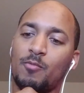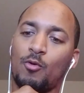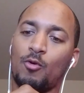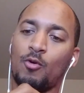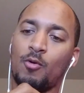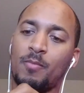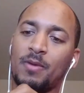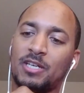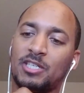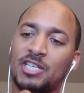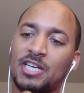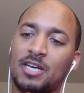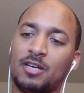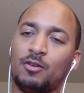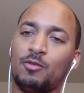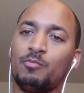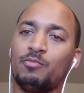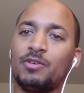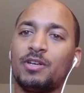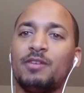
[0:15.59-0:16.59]
on my
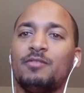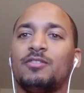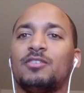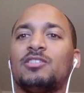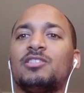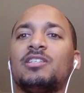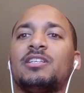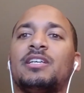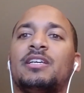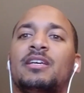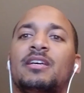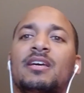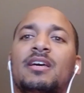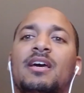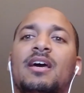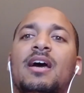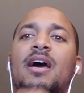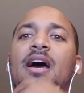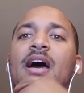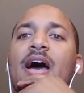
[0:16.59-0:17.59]
channel previously,
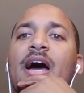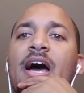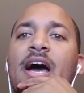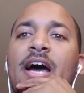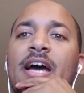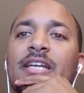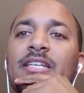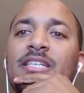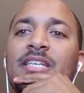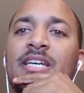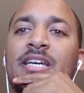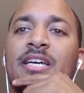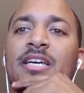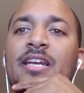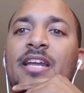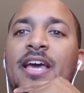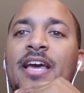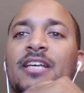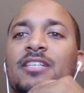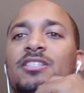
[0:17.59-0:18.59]
I
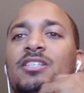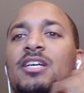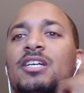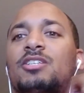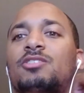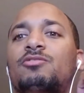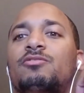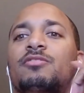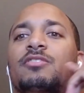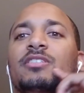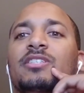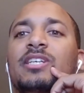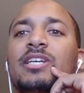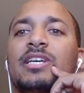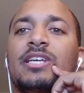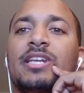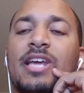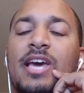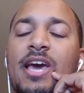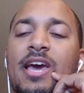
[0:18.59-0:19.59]
did Ancestry
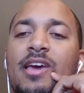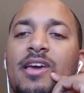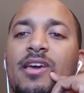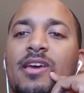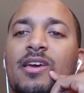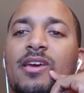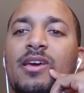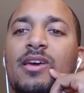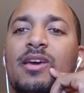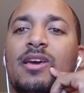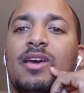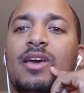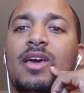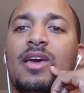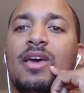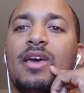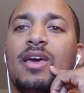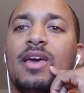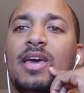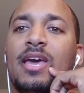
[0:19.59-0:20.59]
DNA
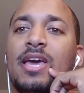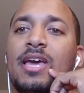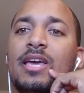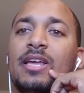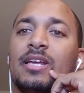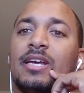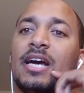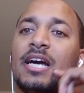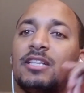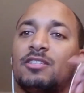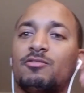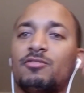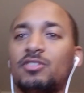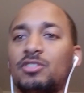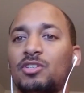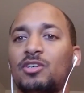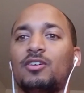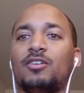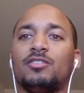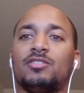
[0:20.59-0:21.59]
and got the
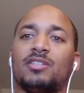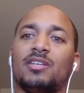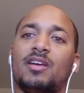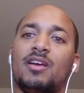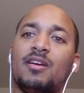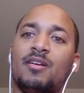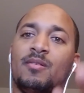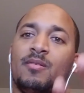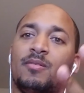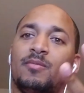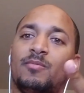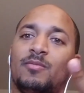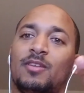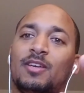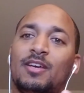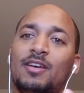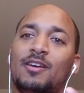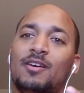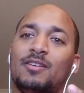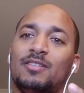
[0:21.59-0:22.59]
results and
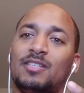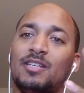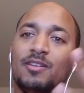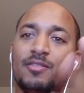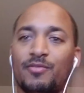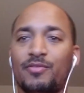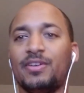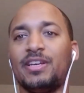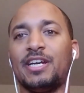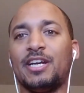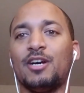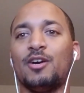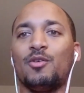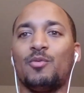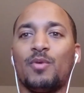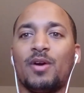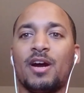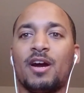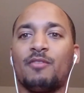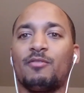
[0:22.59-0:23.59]
did a video
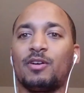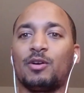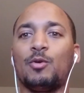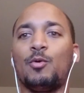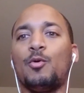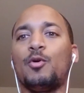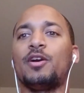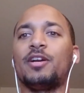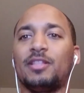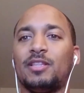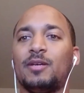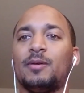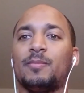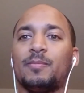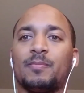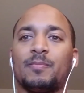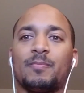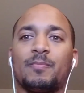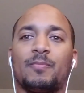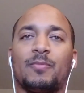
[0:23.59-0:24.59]
where I recorded them,
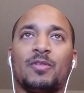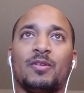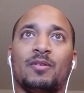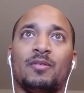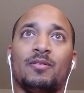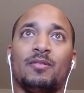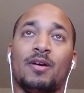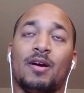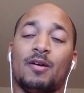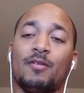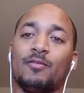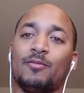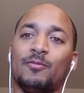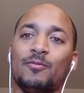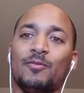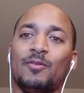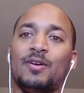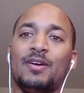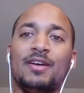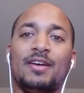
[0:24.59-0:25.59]
where I
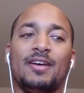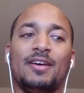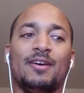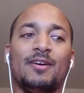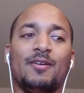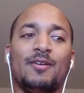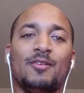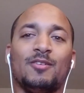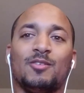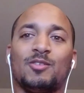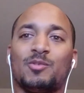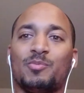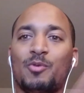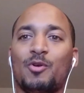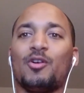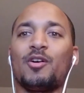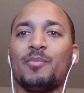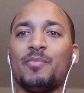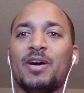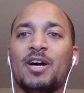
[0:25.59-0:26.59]

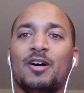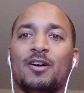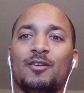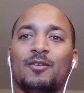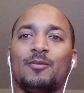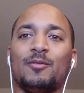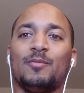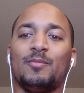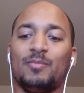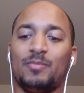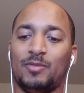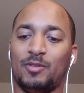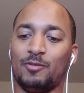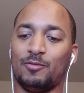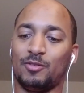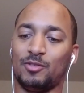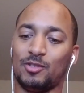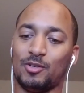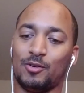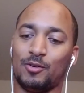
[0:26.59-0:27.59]
spoke about the
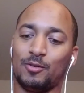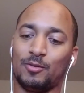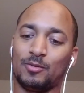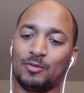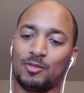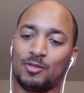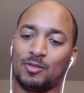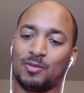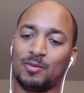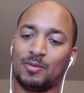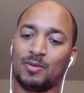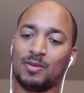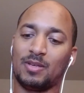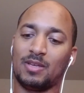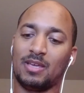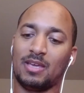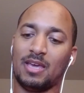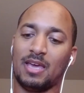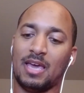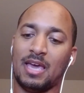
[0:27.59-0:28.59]
results
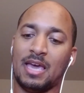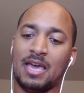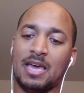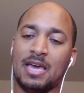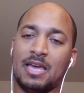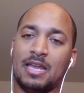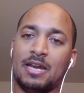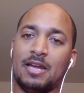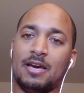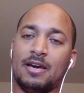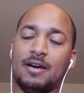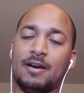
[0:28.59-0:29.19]
and